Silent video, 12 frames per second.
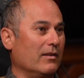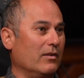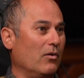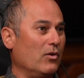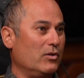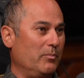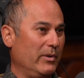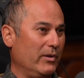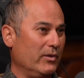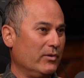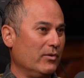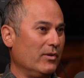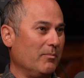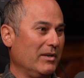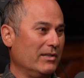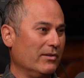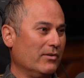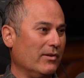the whole spiritual and
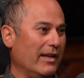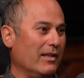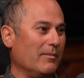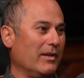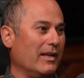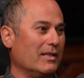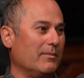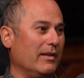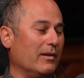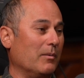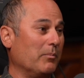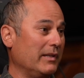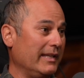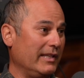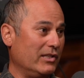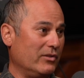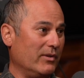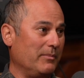mystical element has been
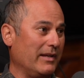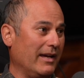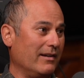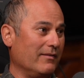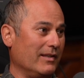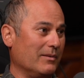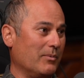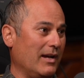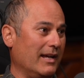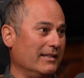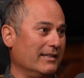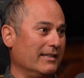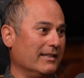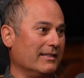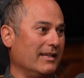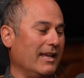completely stripped out of these practices.